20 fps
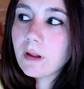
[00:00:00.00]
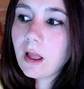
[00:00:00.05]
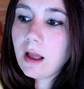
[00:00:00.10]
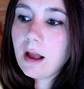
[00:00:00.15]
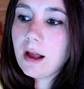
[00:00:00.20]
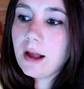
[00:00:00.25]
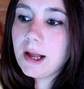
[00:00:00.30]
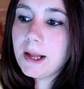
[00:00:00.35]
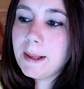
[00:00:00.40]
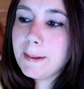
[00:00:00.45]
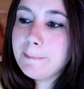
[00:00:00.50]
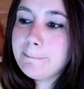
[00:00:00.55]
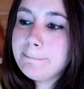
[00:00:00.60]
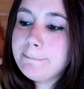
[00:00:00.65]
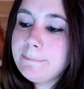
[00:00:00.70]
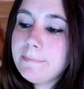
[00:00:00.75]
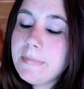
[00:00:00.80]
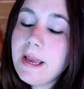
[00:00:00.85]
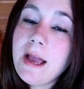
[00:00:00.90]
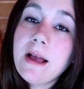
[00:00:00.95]

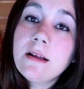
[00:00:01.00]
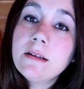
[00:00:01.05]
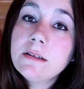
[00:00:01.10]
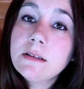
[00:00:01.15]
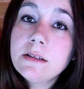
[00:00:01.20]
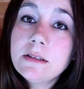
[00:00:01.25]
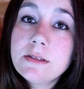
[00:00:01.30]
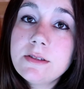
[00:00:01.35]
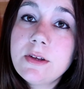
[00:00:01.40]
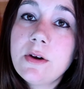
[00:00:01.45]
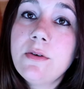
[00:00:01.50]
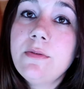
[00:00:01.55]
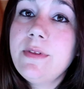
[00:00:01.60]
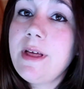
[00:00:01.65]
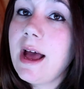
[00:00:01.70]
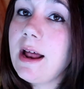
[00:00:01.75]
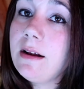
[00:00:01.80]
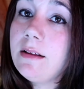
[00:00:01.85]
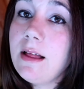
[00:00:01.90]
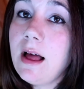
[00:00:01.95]
Yeah, so
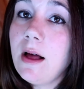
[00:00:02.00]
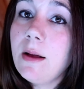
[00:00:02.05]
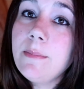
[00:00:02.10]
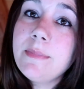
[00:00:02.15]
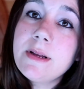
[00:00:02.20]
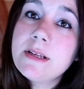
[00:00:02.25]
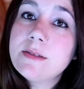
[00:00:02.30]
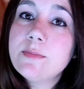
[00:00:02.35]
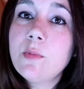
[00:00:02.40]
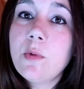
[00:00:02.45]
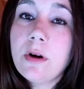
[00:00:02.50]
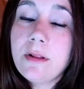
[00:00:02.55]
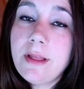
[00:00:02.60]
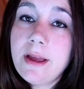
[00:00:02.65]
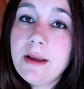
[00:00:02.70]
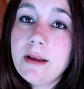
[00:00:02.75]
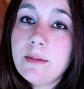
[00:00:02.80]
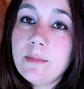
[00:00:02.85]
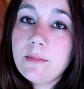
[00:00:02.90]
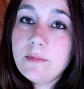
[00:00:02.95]
that'll help, because more
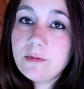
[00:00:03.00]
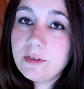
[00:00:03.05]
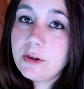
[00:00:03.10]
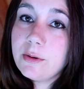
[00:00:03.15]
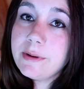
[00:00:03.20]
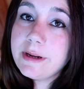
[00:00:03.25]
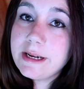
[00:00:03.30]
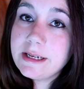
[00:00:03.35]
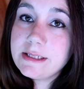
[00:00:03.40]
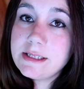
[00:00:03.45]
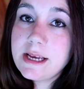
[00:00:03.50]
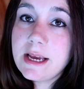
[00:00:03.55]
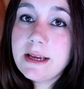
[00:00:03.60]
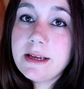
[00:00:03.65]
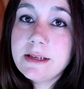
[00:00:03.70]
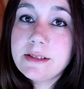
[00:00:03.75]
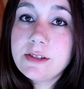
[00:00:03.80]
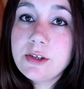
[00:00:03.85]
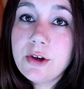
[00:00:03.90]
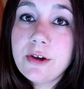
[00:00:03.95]
like fluid
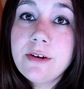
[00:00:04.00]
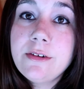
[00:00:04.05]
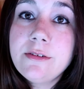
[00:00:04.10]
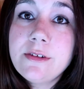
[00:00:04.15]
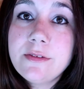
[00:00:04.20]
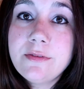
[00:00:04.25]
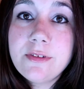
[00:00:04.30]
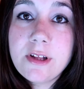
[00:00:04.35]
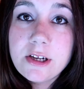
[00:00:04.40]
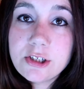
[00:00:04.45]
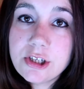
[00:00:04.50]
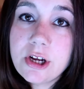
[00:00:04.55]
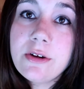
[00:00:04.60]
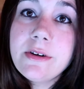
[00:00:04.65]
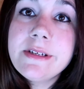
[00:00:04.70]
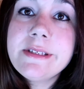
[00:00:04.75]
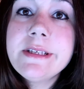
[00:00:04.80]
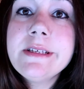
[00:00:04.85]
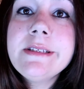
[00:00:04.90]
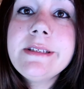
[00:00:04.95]
intake is good to flush out
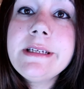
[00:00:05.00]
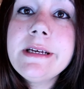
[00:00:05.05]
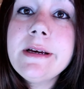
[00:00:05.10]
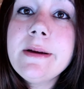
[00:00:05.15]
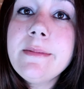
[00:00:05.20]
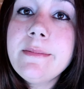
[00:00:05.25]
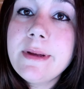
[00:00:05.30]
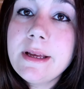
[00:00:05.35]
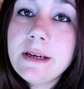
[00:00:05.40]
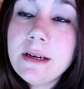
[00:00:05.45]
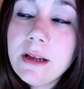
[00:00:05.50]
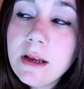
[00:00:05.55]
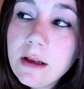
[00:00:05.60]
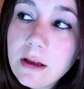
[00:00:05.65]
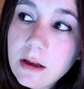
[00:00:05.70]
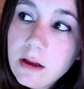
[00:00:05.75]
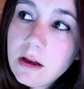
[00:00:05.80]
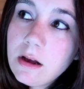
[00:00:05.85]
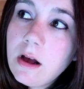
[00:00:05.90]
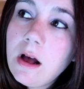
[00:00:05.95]
his system and
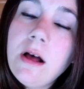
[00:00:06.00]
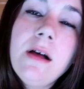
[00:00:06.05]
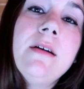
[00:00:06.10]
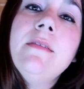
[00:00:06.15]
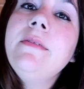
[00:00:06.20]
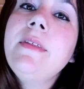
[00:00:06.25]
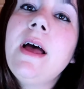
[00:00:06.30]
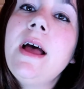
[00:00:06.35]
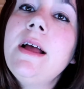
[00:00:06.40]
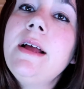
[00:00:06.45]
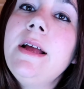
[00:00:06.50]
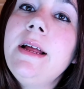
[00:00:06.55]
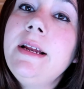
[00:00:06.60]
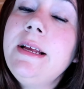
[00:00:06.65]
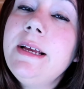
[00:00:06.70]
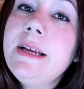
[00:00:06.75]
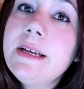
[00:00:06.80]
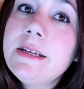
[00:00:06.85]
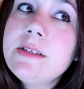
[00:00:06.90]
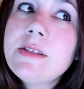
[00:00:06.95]
all of that. And
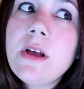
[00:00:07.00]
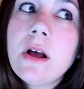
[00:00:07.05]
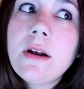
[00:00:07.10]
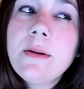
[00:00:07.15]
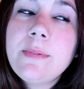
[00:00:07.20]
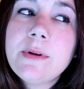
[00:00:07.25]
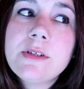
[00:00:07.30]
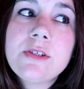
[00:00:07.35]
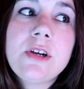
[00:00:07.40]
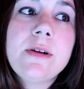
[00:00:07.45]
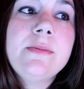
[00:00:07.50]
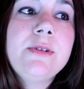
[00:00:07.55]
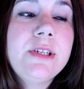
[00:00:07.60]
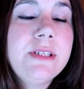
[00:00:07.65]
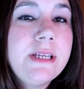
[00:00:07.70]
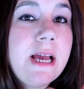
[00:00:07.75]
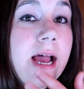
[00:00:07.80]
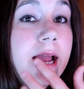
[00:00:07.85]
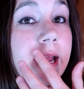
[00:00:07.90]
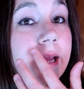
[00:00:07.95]
he is on a prescription
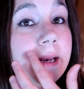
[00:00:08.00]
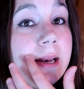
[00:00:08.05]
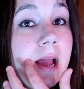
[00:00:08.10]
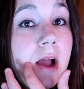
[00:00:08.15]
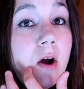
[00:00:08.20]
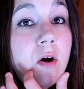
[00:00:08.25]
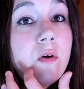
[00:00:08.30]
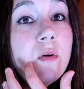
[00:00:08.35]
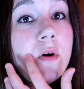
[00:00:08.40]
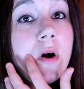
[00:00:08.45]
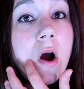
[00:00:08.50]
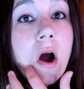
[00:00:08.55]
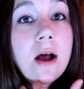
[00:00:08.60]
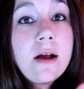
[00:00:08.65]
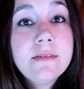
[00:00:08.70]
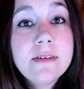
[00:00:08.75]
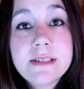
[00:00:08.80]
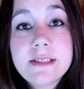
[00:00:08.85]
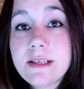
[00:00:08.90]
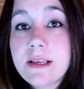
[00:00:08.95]
diet now,
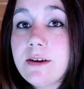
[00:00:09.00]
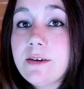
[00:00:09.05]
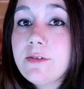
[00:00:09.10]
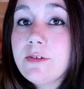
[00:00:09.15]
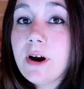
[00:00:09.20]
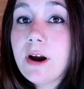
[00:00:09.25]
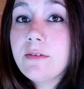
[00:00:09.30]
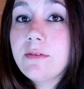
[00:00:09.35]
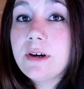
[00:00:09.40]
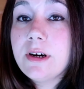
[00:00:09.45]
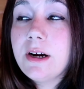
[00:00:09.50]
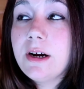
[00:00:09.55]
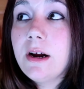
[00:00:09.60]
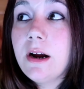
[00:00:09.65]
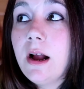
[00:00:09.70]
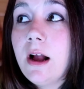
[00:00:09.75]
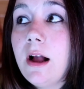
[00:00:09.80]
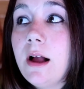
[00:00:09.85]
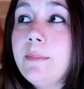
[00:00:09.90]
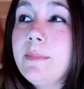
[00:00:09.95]
obviously forever.
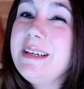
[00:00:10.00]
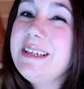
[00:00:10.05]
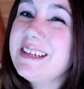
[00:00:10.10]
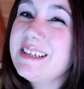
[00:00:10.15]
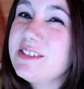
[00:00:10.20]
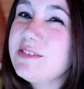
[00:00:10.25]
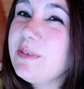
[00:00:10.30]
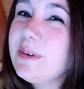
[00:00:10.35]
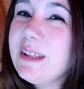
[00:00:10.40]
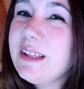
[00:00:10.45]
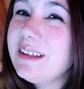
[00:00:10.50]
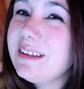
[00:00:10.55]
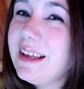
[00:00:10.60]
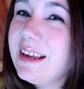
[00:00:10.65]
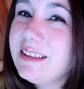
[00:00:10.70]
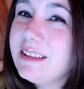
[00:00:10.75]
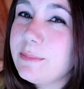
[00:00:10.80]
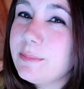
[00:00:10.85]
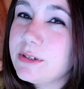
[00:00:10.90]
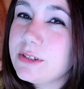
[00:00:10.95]
He doesn't really
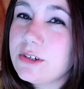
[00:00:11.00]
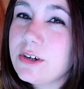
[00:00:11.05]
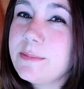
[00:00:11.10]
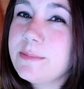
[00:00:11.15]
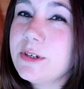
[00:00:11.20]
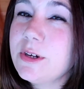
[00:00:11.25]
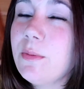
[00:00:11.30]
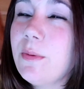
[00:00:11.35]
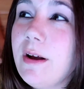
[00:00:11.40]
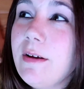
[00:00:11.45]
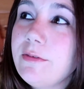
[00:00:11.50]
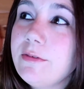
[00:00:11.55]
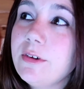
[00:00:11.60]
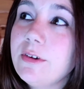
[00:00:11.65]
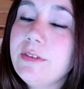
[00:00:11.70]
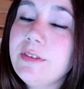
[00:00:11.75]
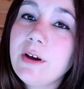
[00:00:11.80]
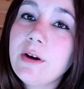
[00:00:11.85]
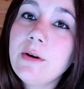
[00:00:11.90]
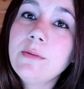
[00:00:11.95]
like the prescription wet
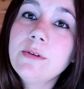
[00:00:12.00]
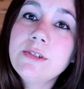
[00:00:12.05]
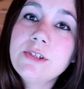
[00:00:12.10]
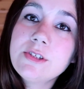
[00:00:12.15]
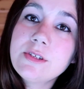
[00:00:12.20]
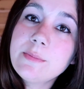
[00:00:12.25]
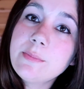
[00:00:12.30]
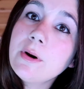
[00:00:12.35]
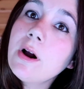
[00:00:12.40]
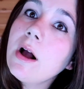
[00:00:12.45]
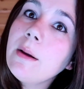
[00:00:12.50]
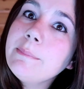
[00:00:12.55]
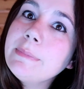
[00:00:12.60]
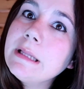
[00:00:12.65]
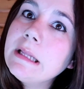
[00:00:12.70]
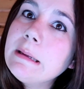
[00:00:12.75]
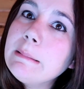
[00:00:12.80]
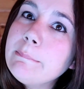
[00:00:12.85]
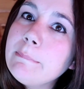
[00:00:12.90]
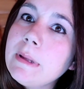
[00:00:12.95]
food though, which is a
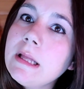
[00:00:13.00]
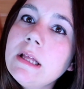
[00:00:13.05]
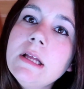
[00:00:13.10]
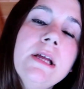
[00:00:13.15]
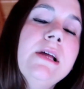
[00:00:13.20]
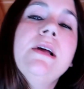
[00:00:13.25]
problem.